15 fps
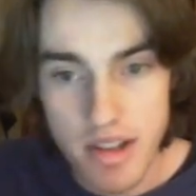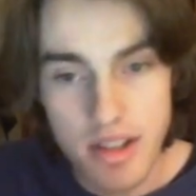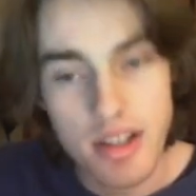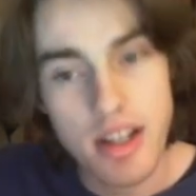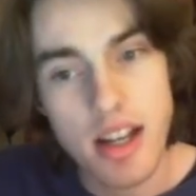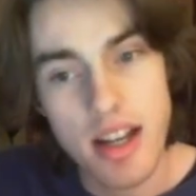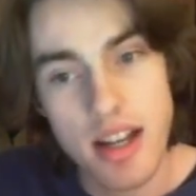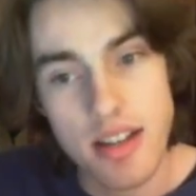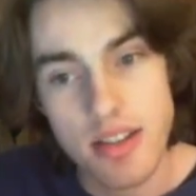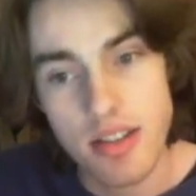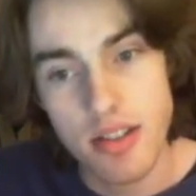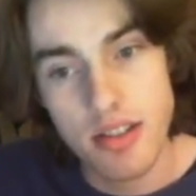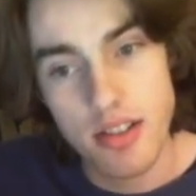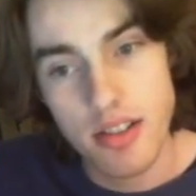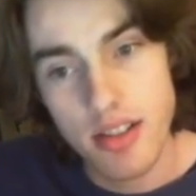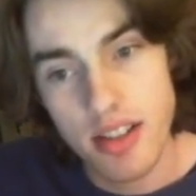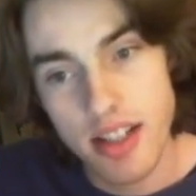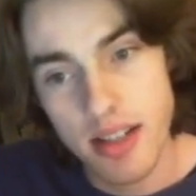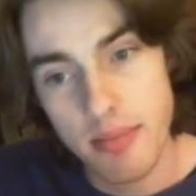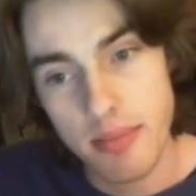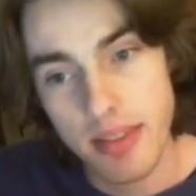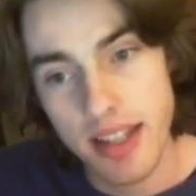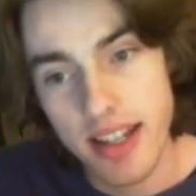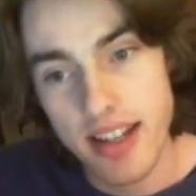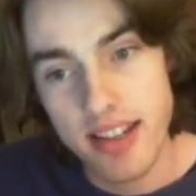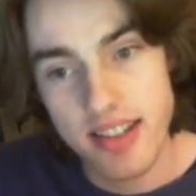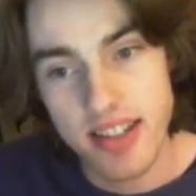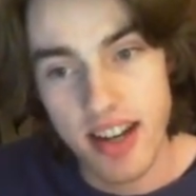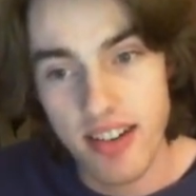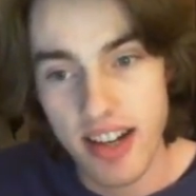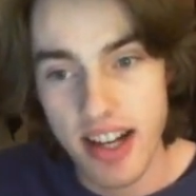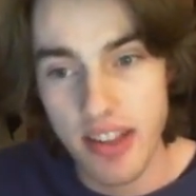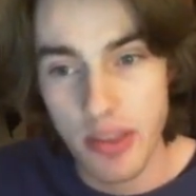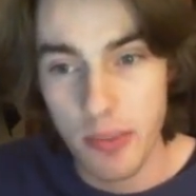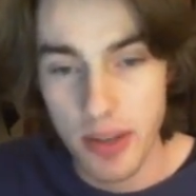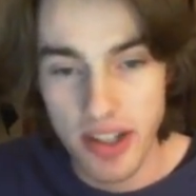Okay, so Yep, lady staring out the